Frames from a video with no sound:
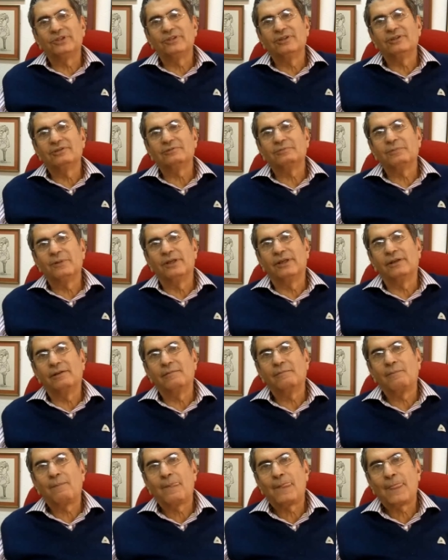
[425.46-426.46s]

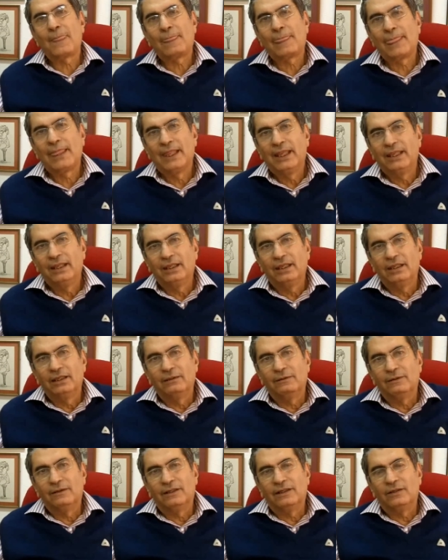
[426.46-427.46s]
businessmen
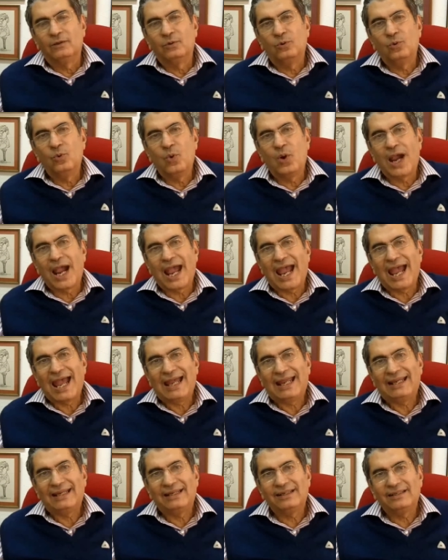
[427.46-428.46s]
who
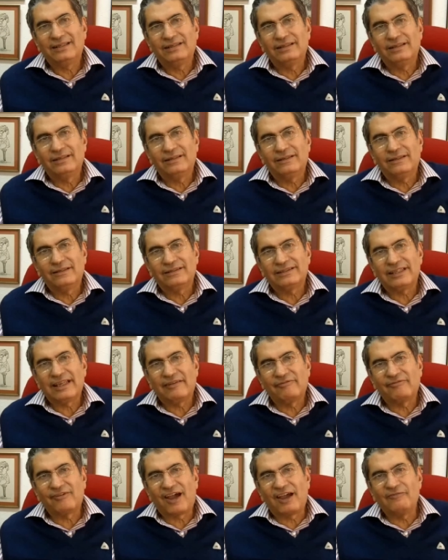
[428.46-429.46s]
had
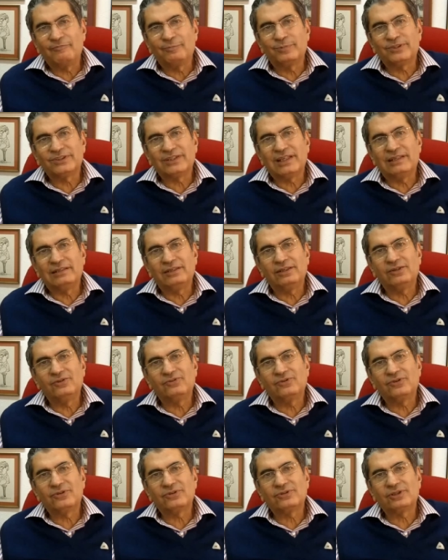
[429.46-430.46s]
say 5%
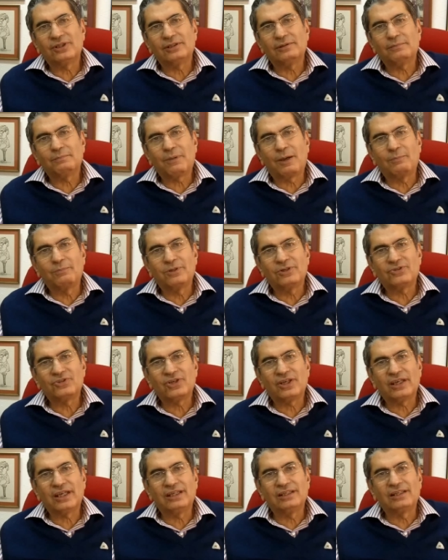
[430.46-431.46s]
interest in
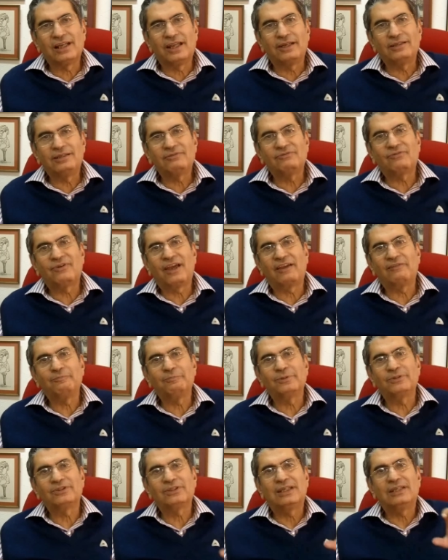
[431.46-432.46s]
publishing and
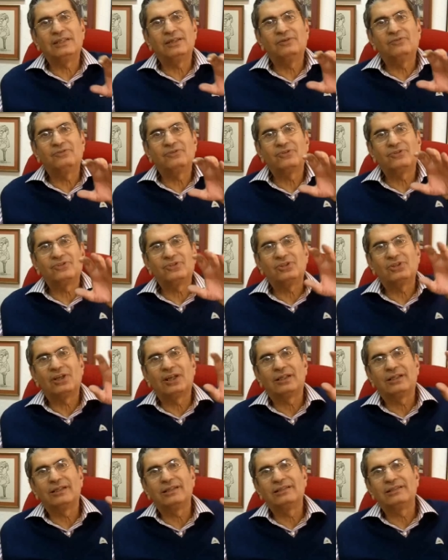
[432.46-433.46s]
95% interest in
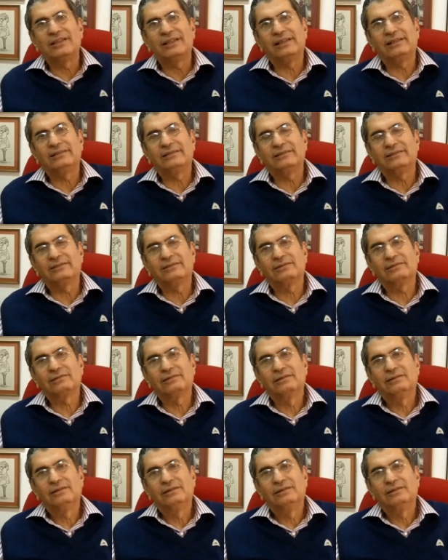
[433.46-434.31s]
other things